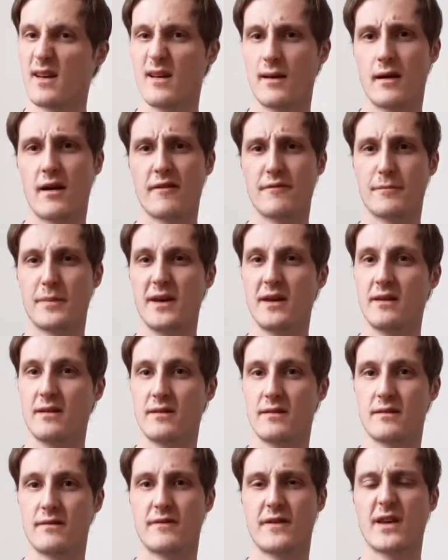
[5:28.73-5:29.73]
I've
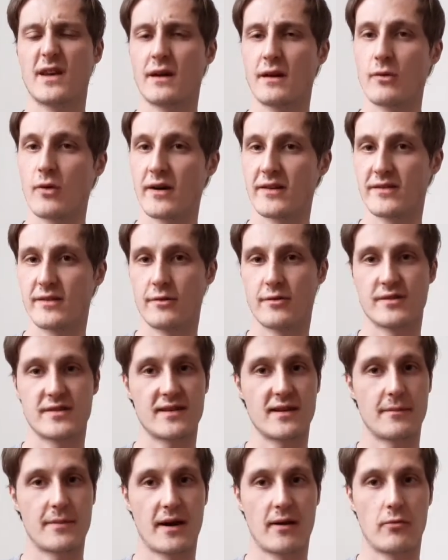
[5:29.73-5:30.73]
been thinking quite
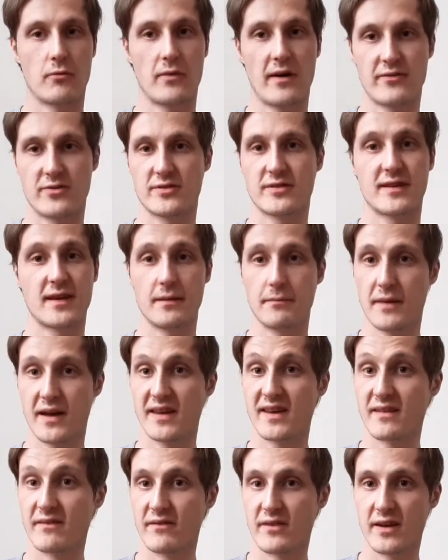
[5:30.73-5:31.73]
seriously about whether to keep
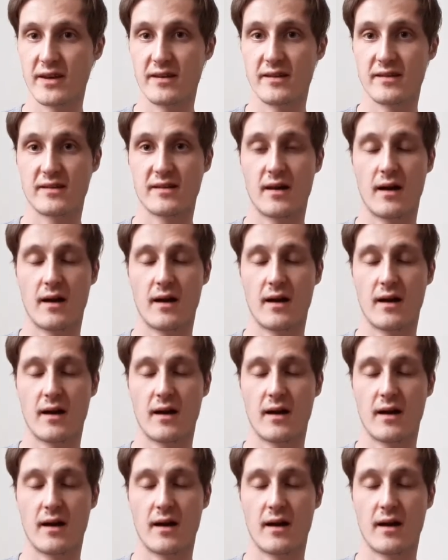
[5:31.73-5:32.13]
making these.